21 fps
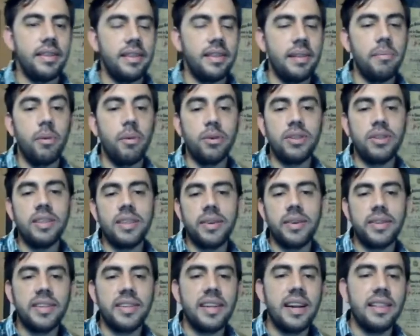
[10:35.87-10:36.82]
most
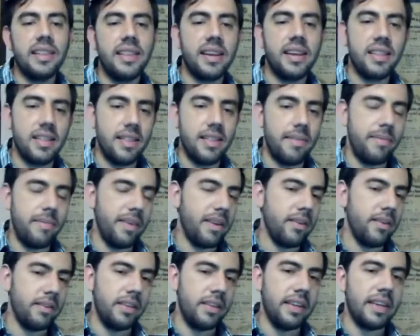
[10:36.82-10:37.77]
interesting alternative,
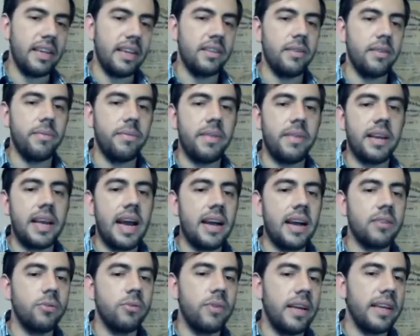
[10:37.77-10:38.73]
because in case of the
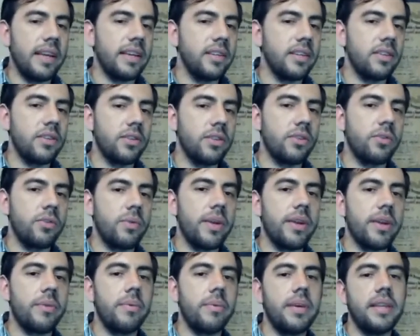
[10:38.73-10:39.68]
capture, I can just
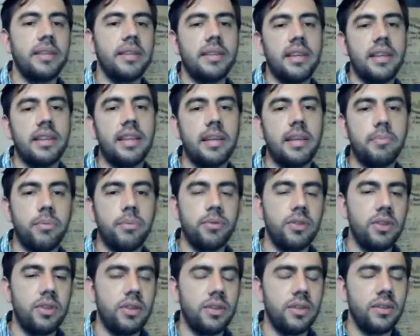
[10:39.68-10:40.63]
trade queens, and that
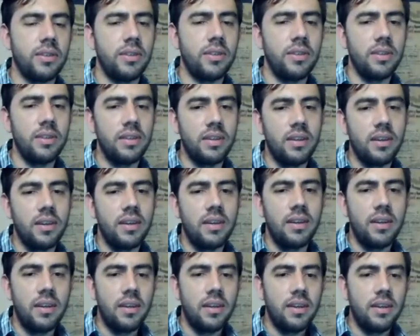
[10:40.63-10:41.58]
position
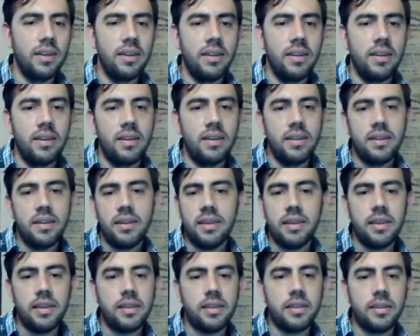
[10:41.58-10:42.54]

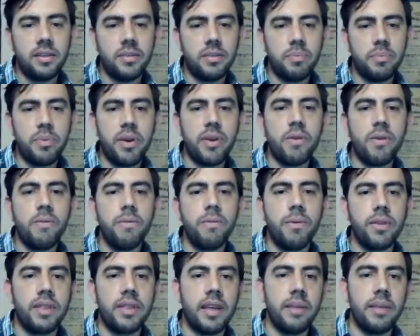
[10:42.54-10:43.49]
is very
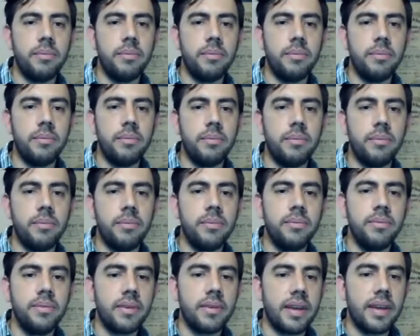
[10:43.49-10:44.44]
comfortable.
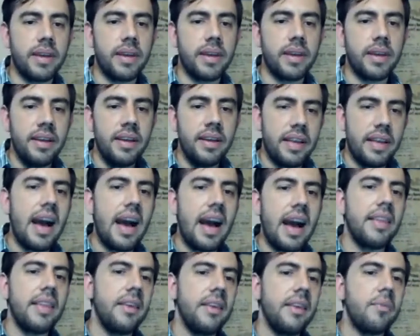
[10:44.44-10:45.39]
Okay.
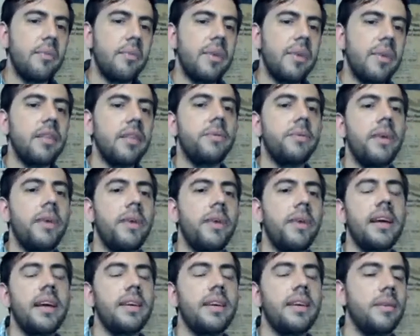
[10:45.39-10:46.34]
Yeah, I think queen
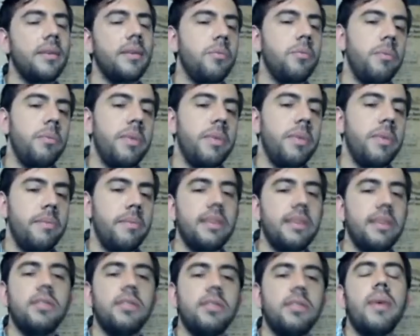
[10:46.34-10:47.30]
h5 would be the
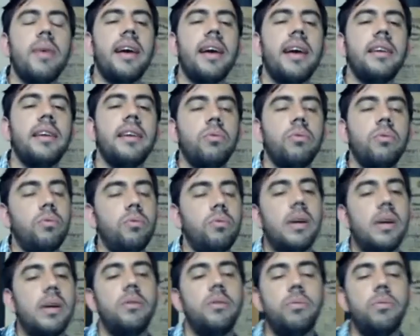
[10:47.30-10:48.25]
best try
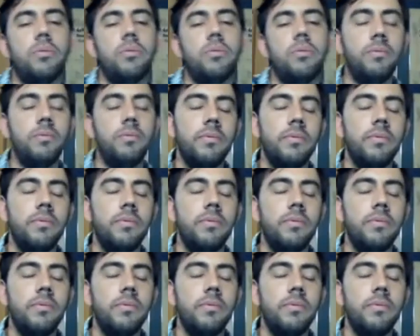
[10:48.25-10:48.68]
to